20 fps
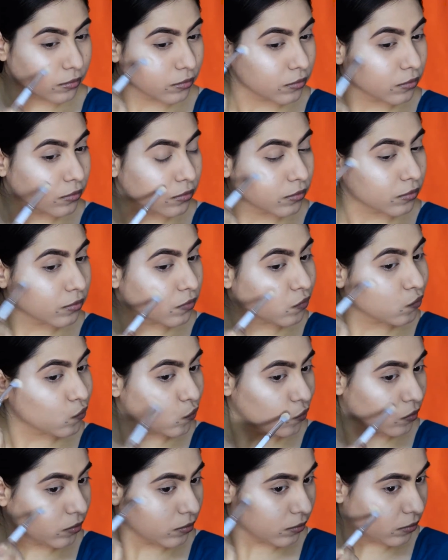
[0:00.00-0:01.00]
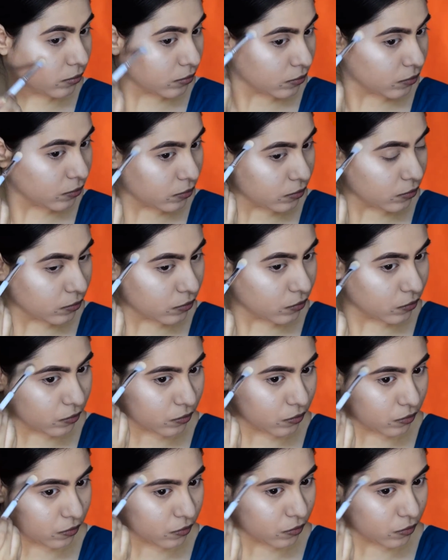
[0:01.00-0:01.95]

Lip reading: No one is speaking in this clip.